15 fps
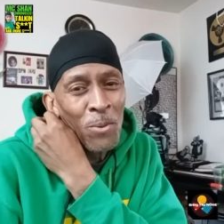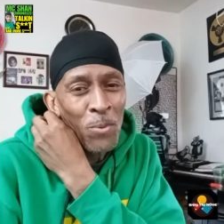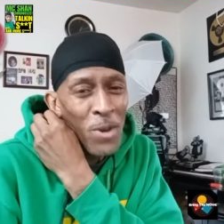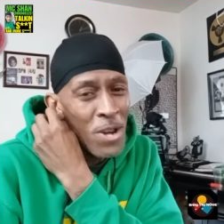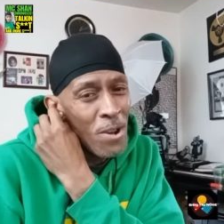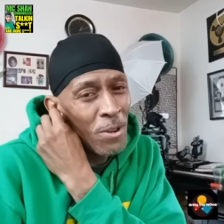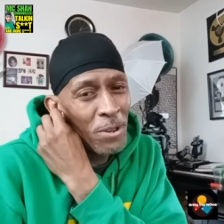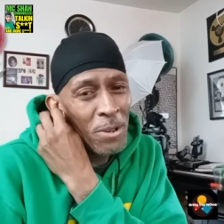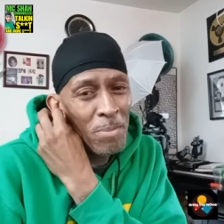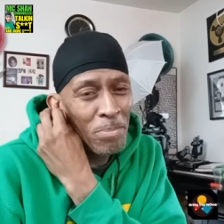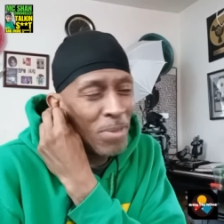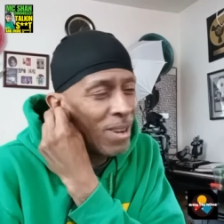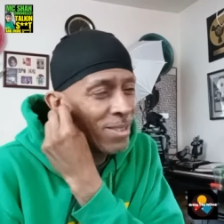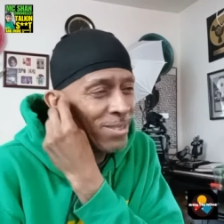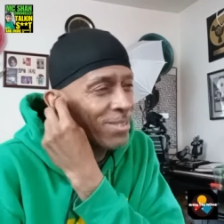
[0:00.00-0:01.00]
We on the
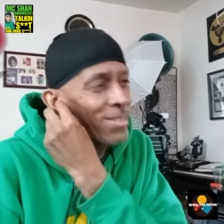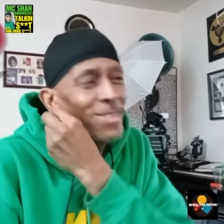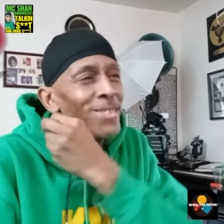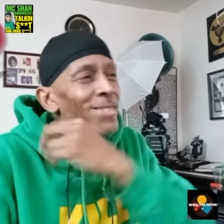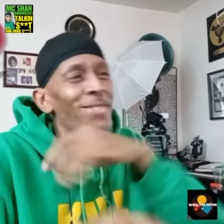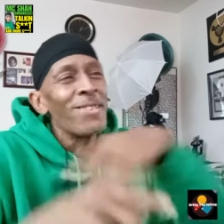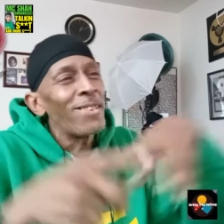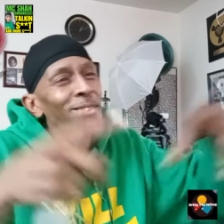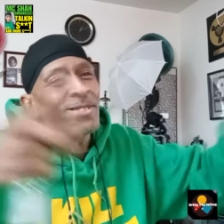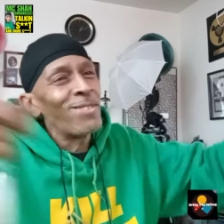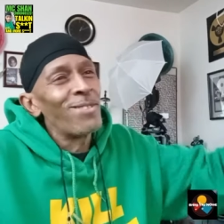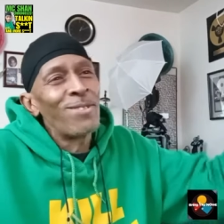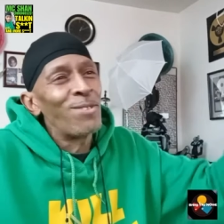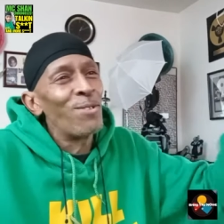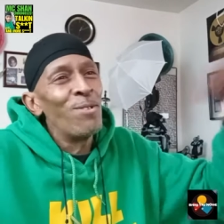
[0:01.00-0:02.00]
bus, these niggas
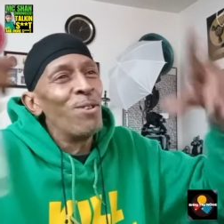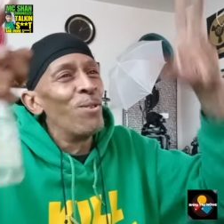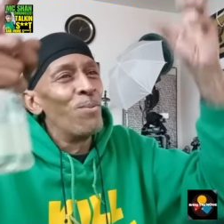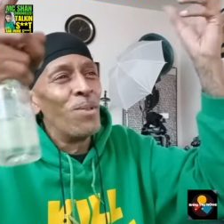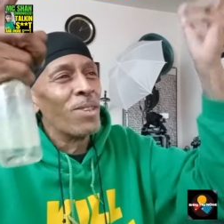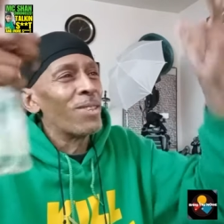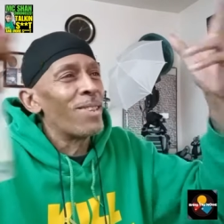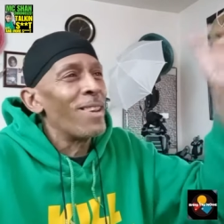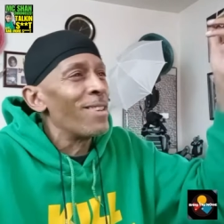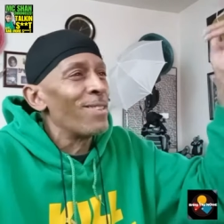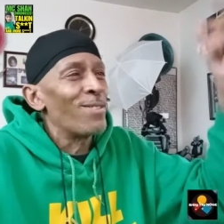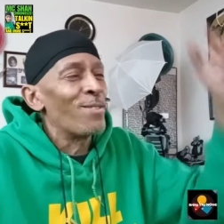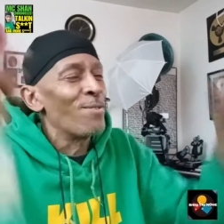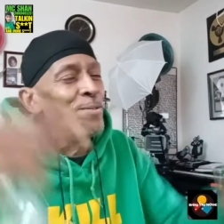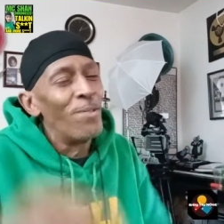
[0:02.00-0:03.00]
is doing what
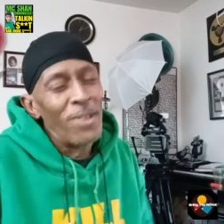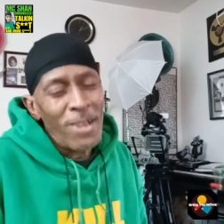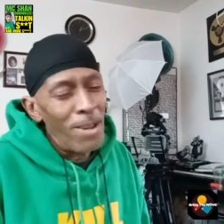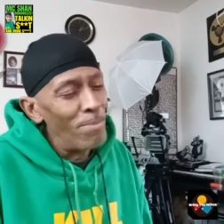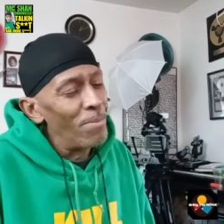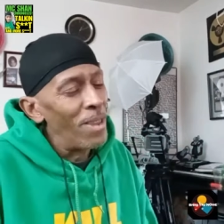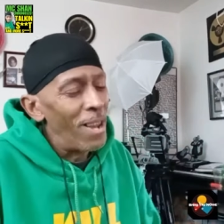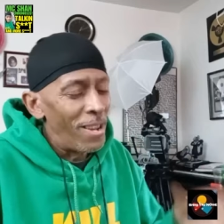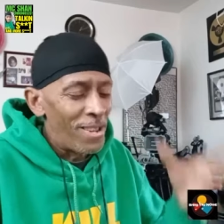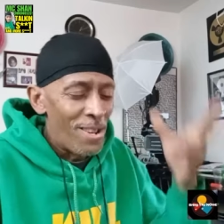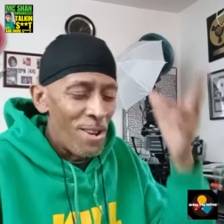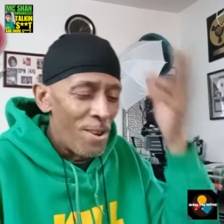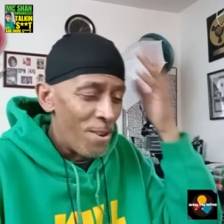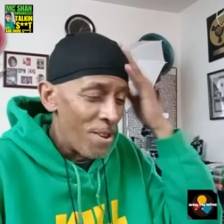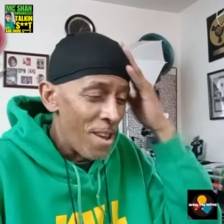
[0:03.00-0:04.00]
they doing. I'm like,
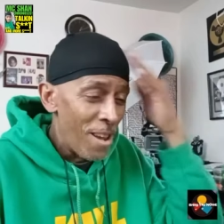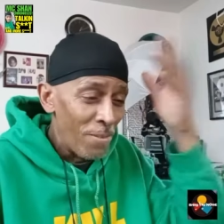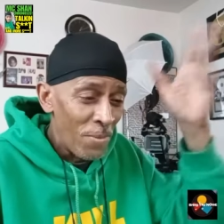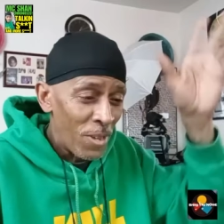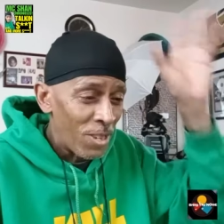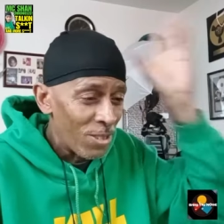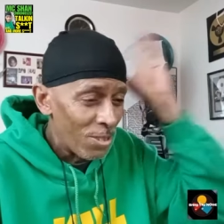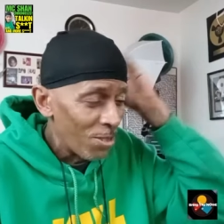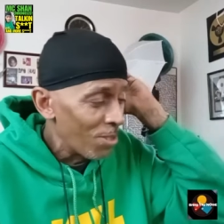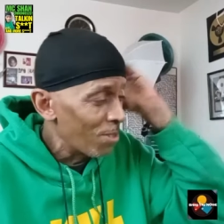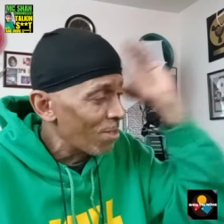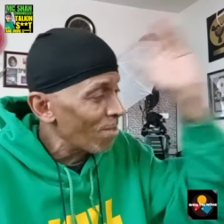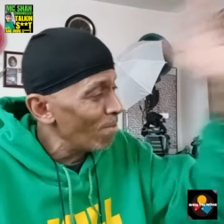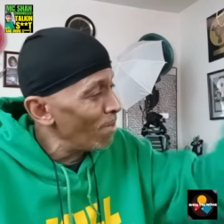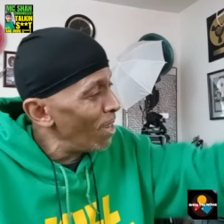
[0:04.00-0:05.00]
yo, y'all niggas
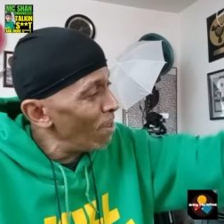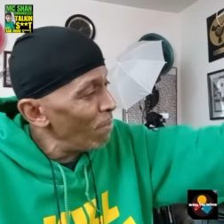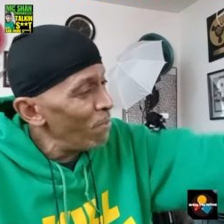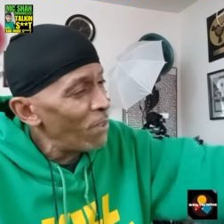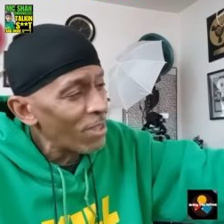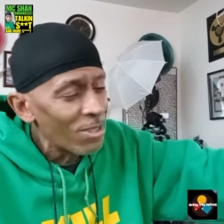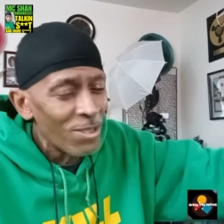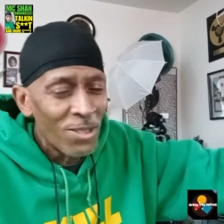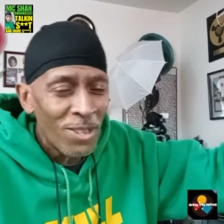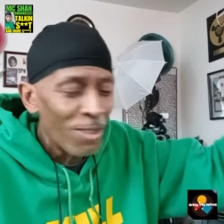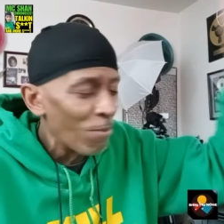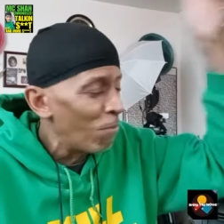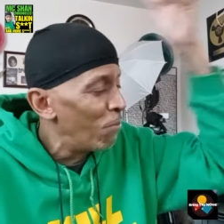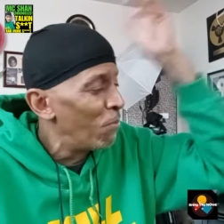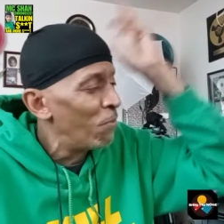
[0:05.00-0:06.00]
just, motherfucker, shut
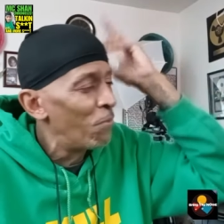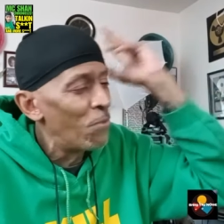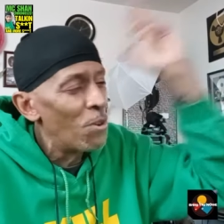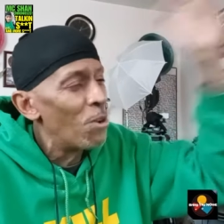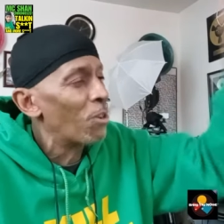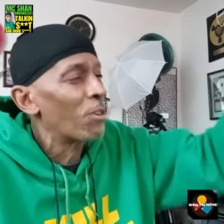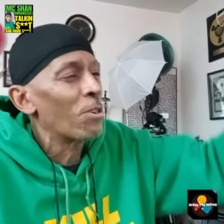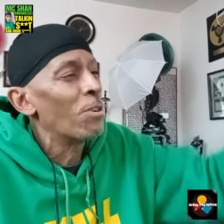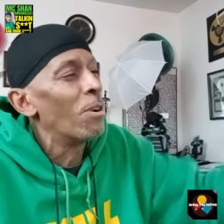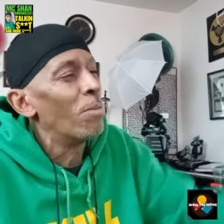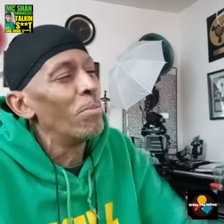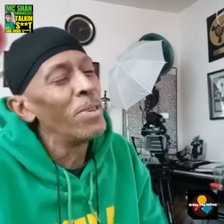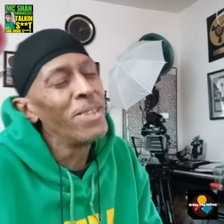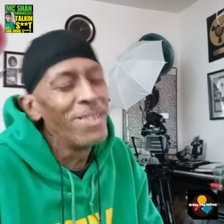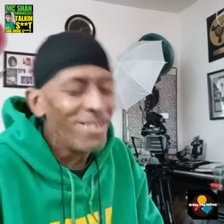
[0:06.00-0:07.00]
the fuck up.